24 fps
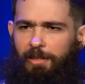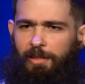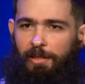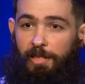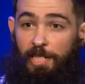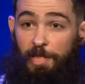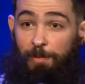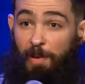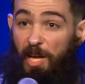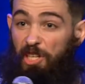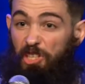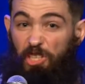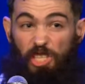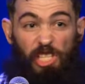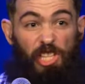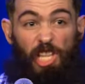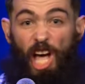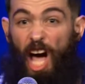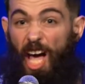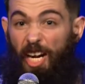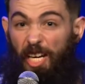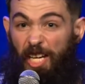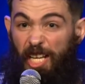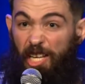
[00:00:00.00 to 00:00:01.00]
Especially
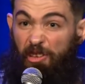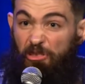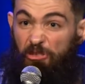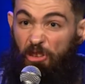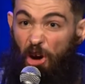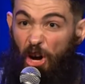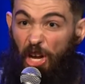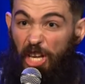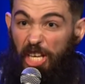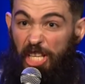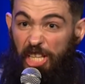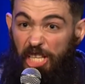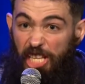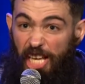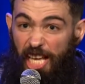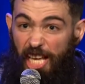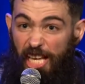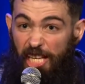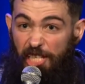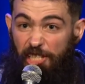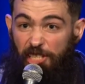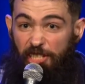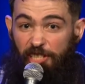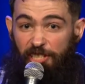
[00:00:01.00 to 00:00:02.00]
not any fucking
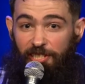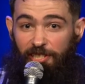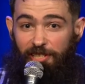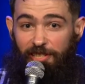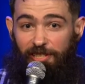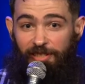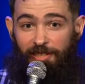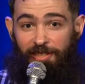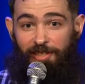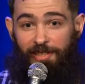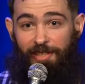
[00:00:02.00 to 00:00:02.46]
kids.